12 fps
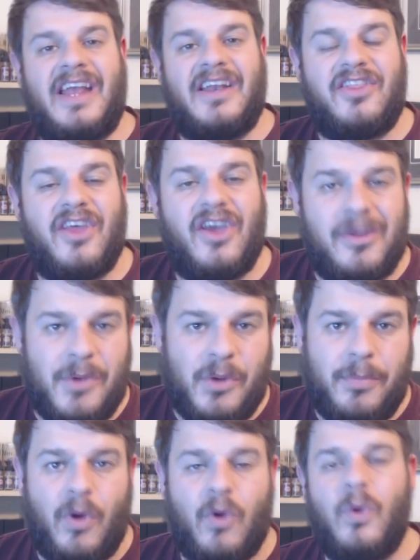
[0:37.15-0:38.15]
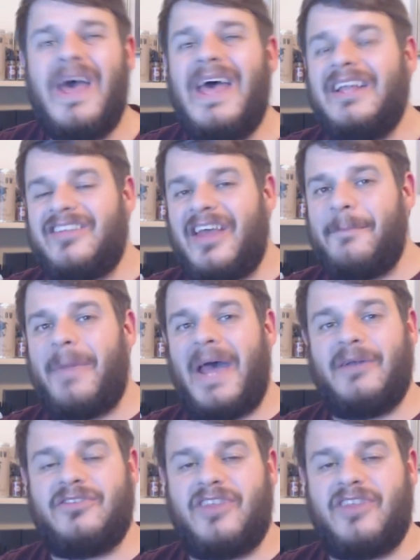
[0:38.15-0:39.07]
and a 30ml bottle, £10.